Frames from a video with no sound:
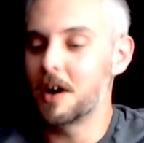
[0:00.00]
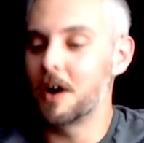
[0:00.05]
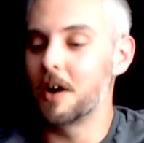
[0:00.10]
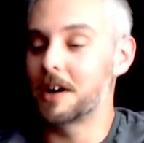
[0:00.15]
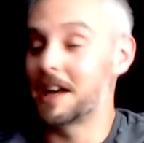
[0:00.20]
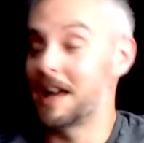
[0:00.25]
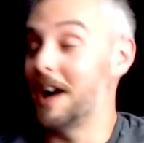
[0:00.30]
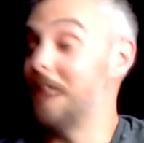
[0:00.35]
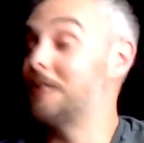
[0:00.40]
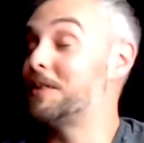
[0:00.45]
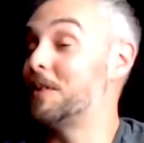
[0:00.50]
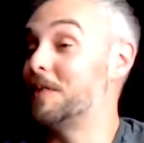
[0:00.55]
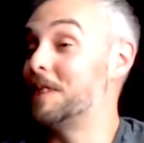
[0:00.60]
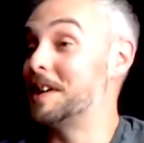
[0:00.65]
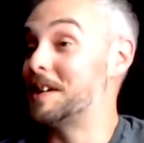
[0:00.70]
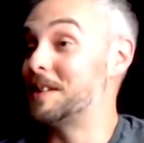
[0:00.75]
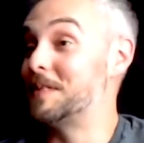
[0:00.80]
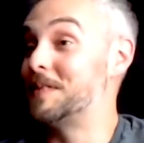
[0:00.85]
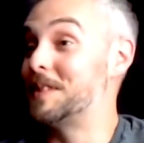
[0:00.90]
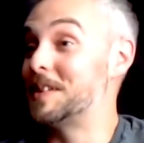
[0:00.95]
So okay, I've got
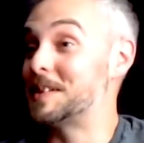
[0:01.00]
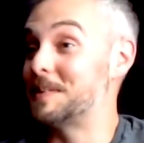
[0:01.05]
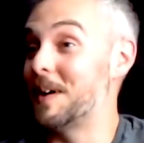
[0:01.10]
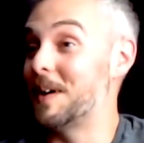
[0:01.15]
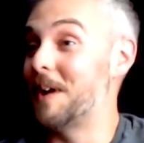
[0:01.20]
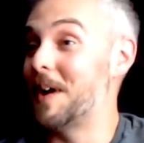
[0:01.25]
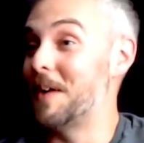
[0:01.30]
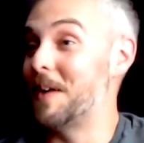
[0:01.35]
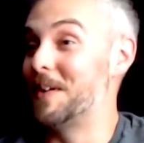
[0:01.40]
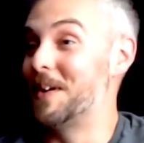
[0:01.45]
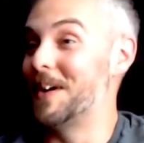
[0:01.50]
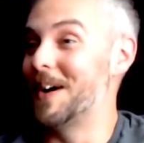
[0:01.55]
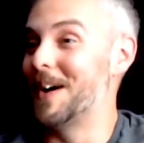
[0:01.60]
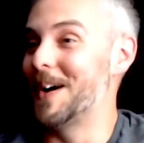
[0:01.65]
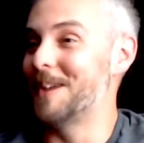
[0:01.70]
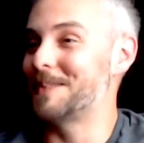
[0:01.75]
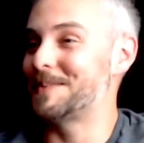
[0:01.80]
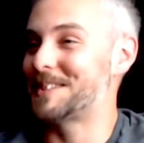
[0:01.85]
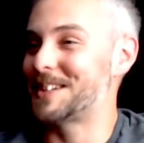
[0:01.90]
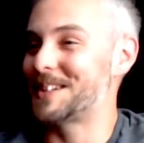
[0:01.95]
really confused about where we're
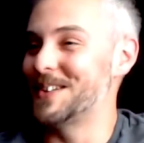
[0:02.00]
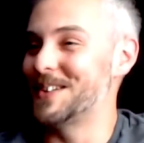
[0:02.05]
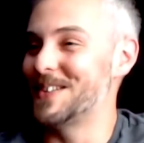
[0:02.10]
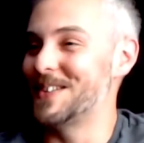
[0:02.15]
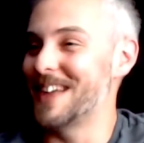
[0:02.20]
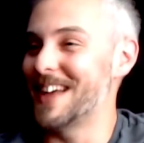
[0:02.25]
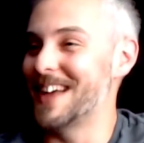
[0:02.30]
up to